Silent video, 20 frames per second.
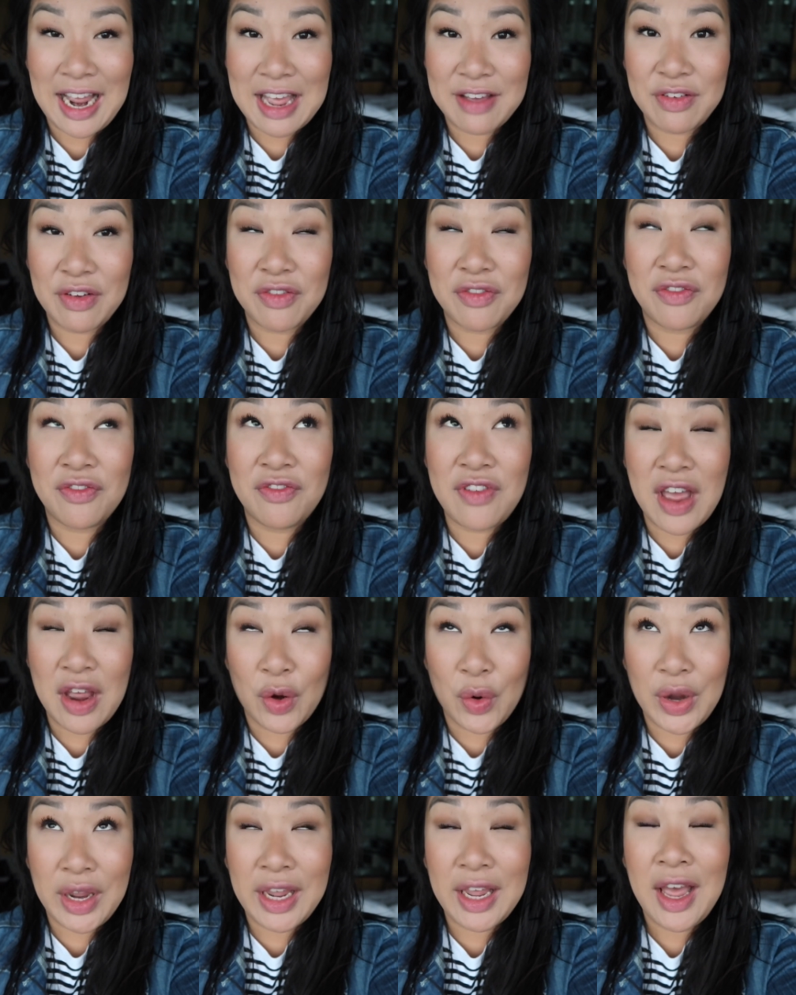I have a
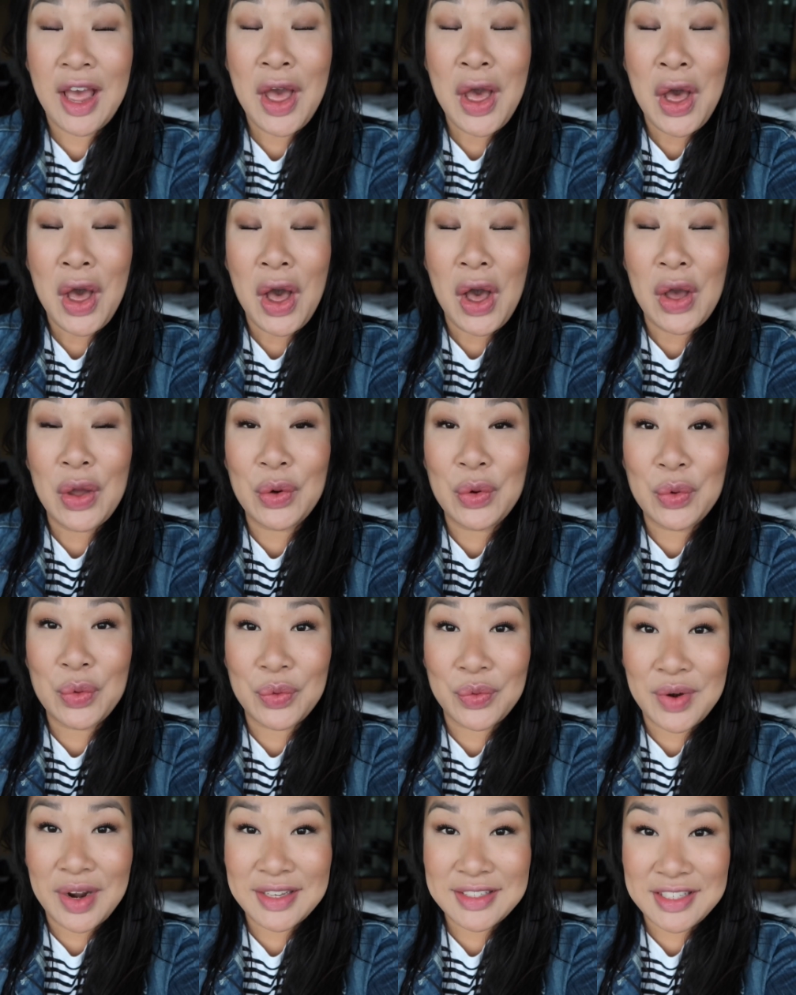very
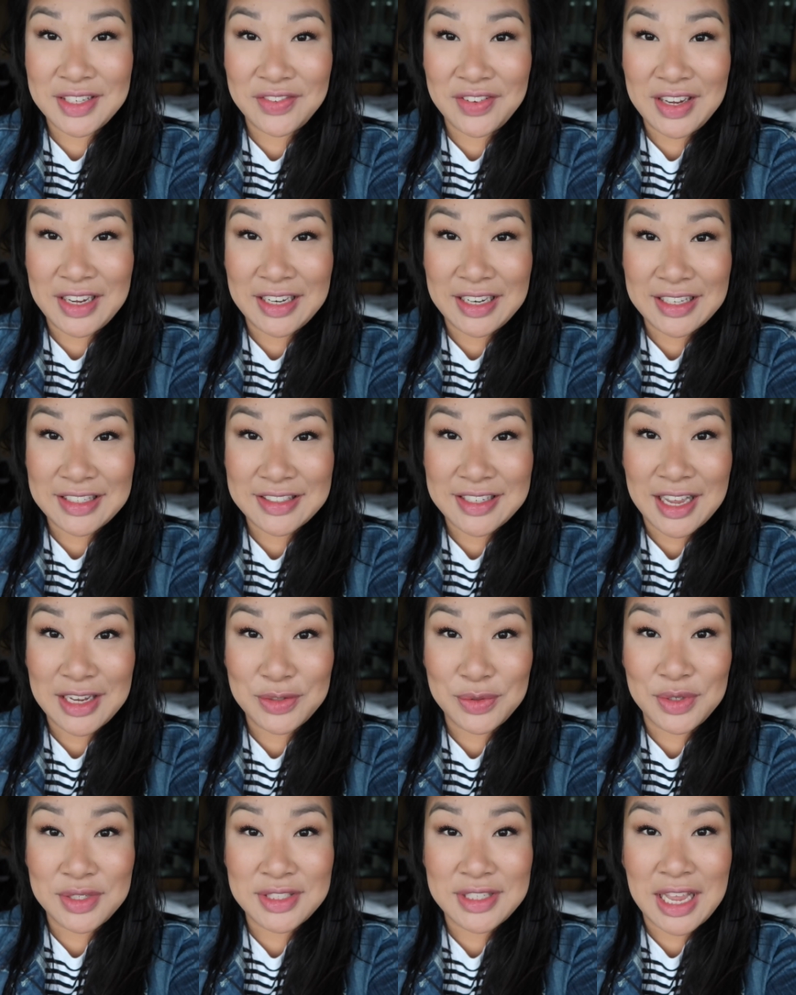aggressive eating
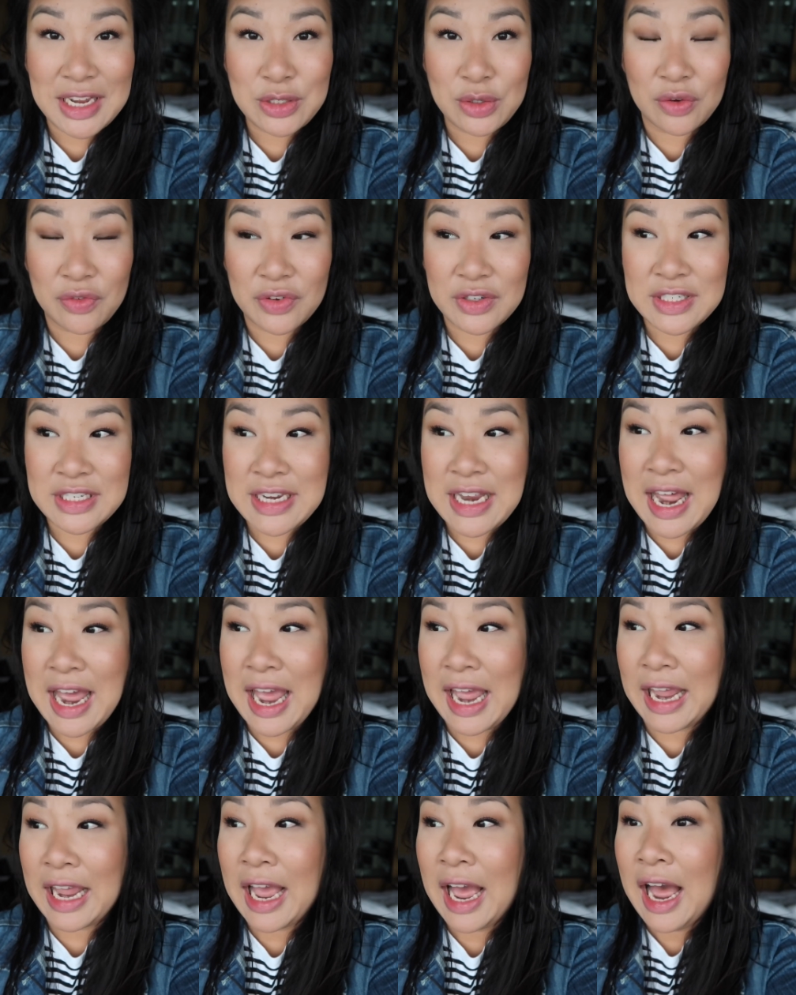schedule scheduled for
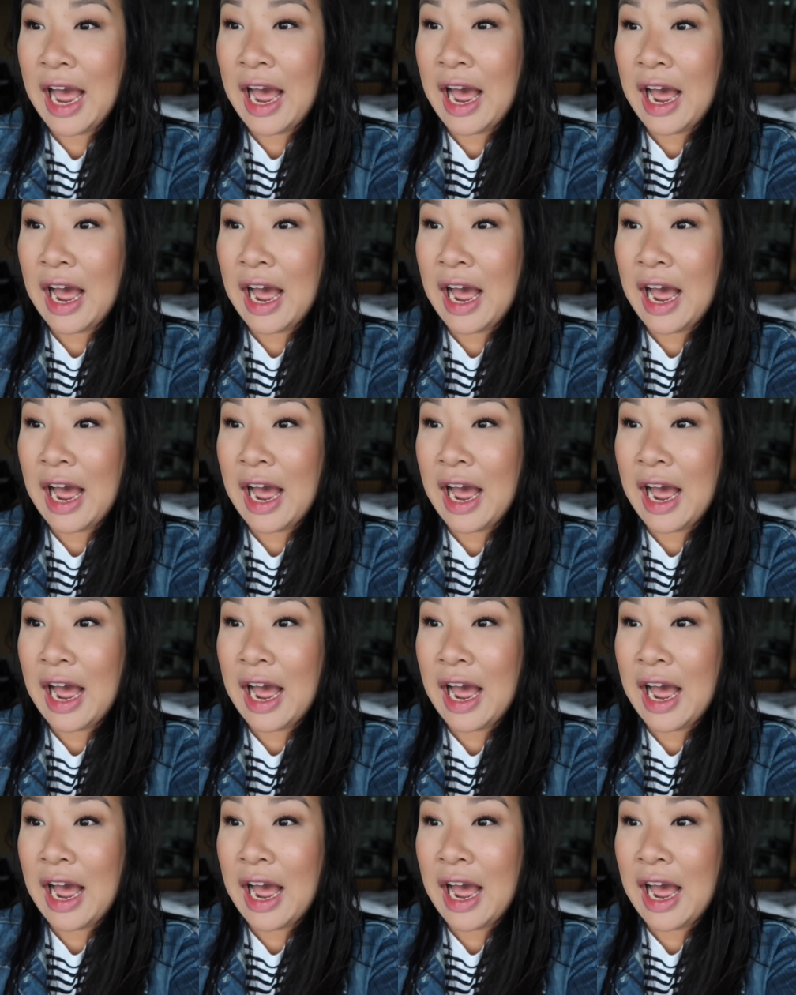today.